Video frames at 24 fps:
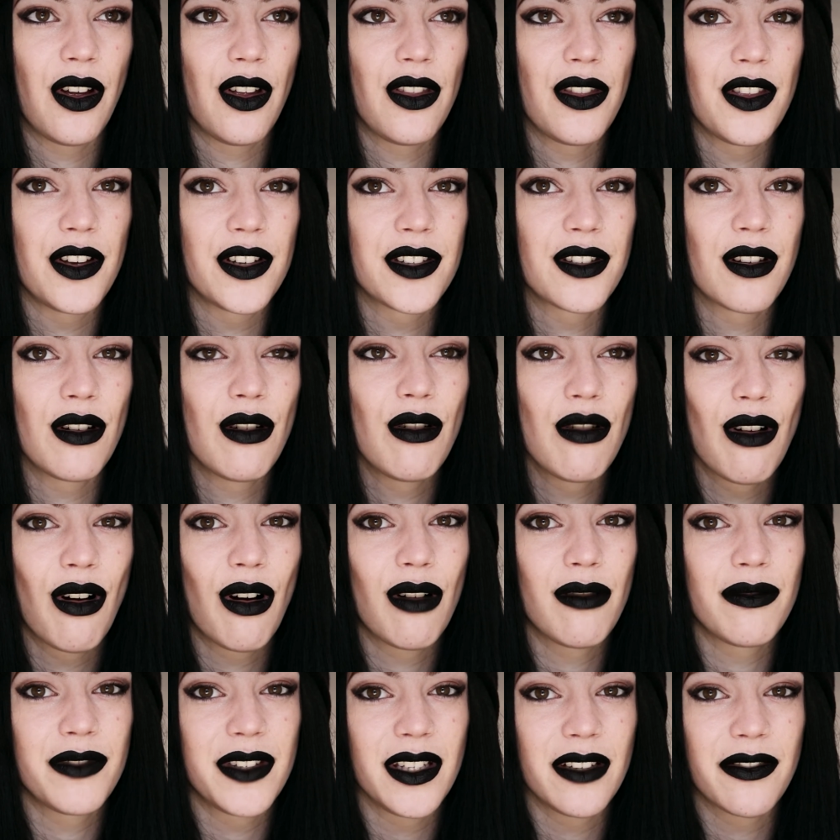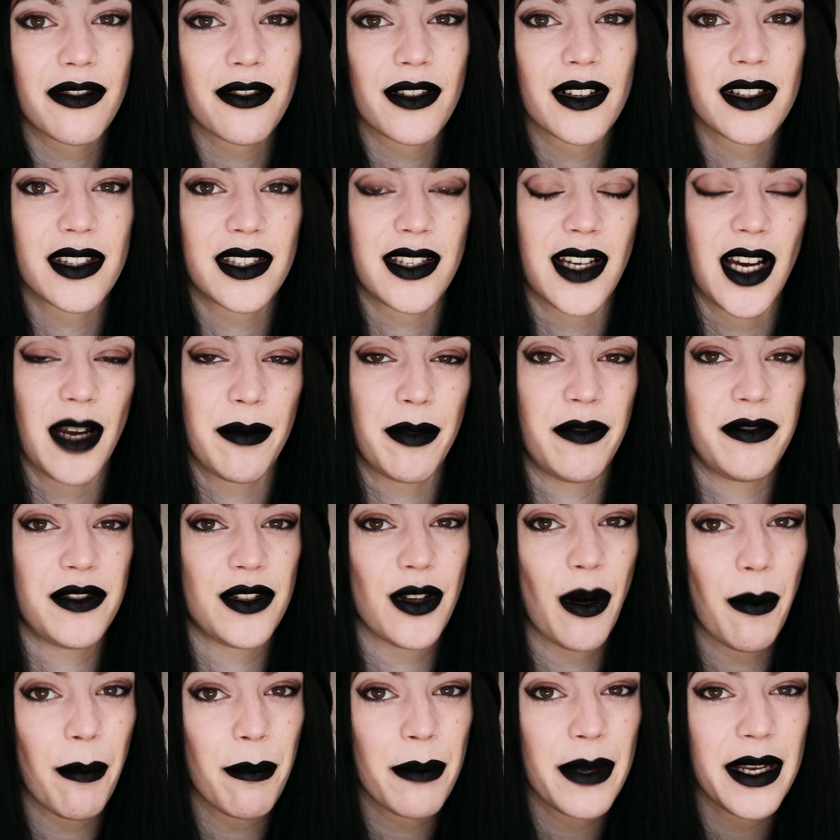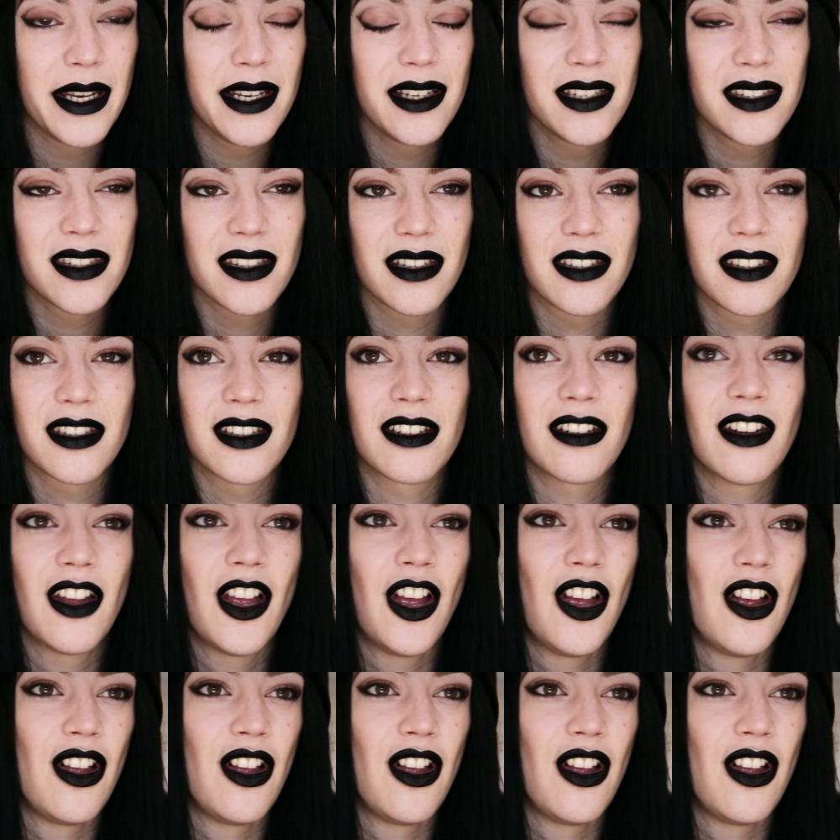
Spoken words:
there's a lot of different type of zombies and